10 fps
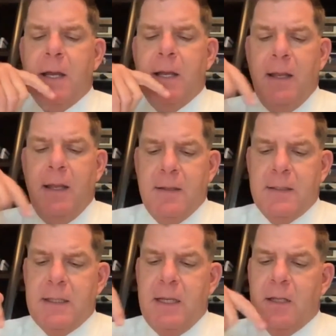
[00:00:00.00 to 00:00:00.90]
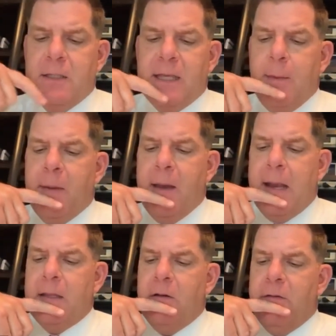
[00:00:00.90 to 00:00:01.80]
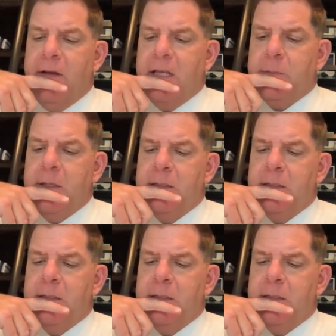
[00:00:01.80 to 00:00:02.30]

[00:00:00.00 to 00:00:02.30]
and in the city are scaling back on their investments